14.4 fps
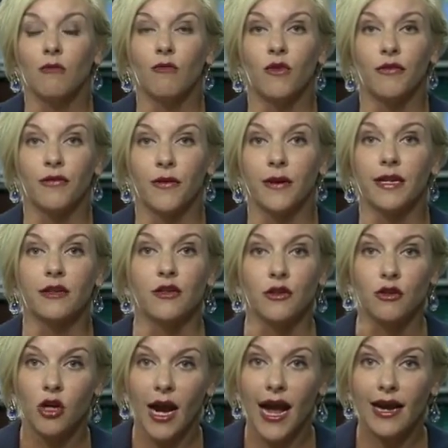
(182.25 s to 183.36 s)
referring to
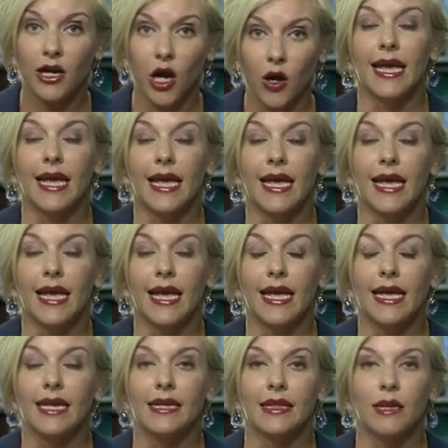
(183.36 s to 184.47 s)

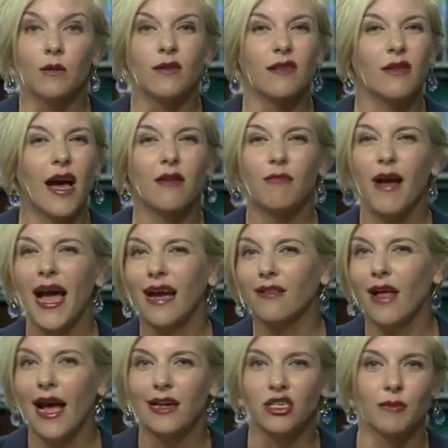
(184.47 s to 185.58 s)
and there was a lot of
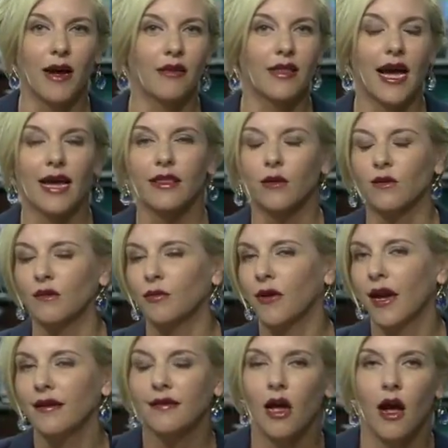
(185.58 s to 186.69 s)
backlash about that. There was a
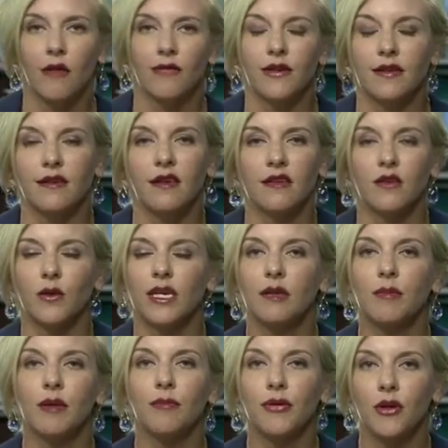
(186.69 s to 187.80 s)
press conference. So
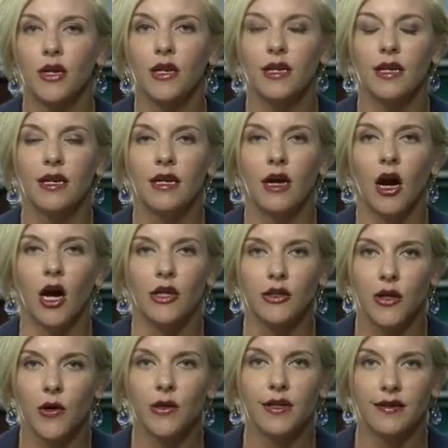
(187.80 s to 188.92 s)
he'd been put on
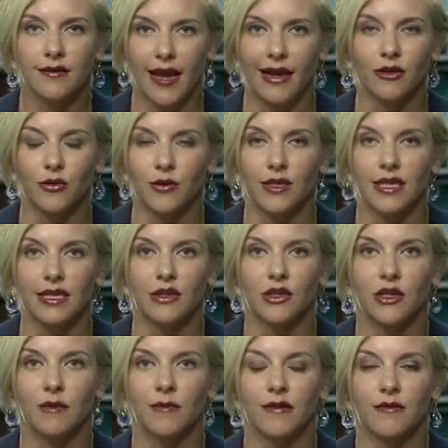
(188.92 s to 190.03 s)
notice, actually, in
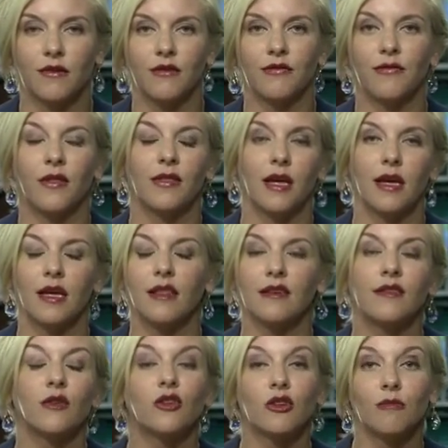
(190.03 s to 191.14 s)
terms of the
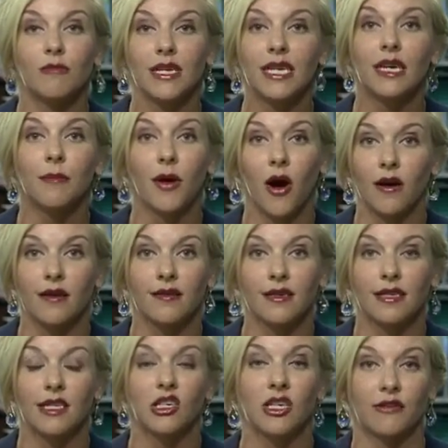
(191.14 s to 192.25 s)
social media
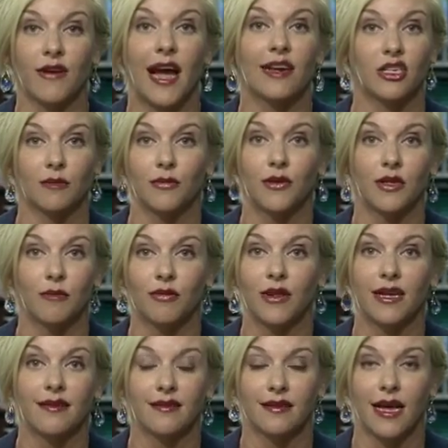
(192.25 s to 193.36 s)
policy that Jeff Ashton put in
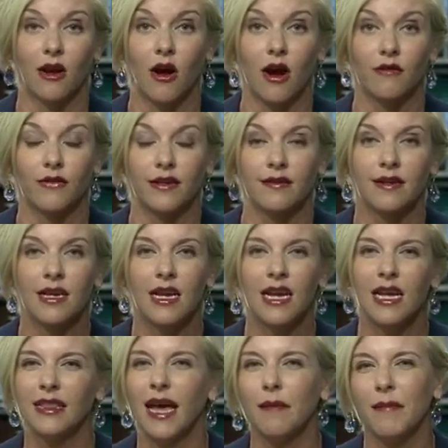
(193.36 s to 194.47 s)
place in that office.
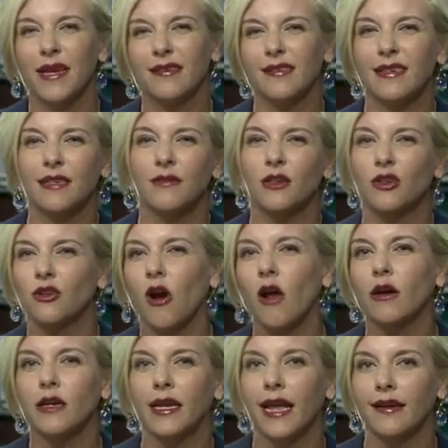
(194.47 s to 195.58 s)
That makes an even
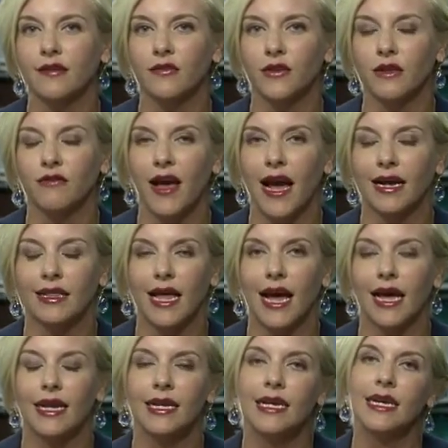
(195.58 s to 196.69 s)
stronger case for the fact
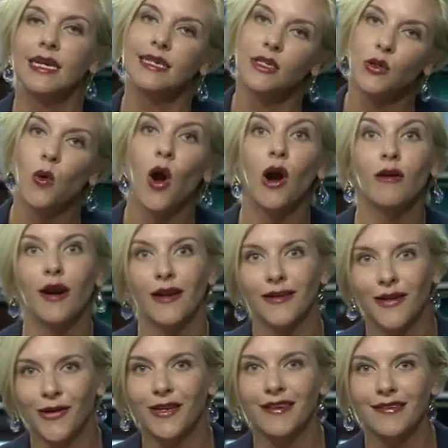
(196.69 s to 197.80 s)
that you are on
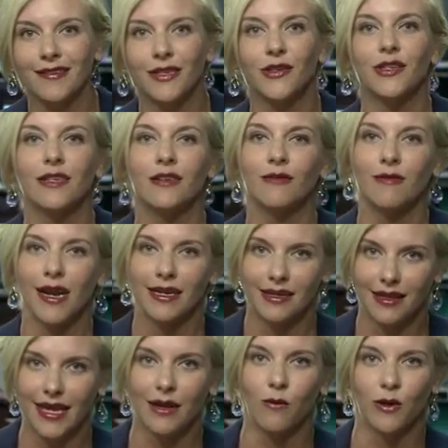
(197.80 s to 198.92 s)
notice. You need to
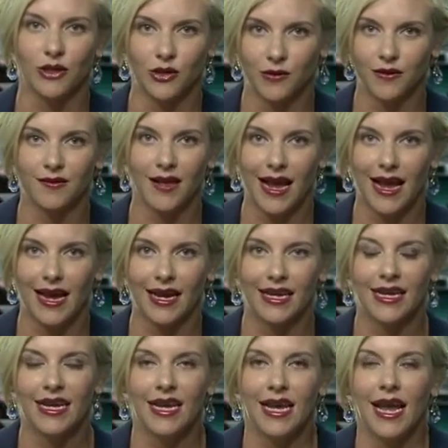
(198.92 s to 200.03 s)
regulate what you say
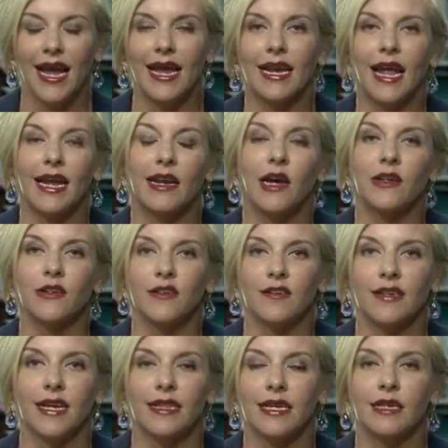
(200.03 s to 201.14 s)
and
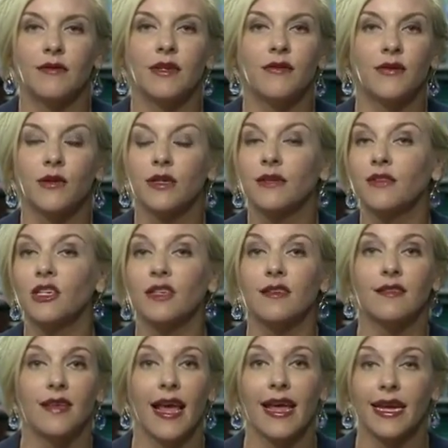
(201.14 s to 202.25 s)
understand that even if you're even just
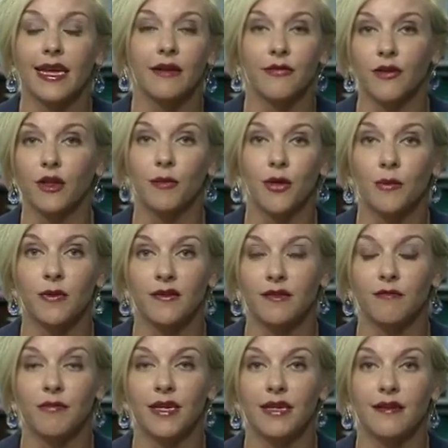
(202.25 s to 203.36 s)
saying it for the purpose
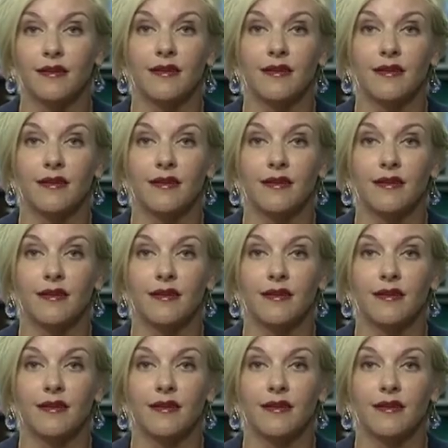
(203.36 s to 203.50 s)
of being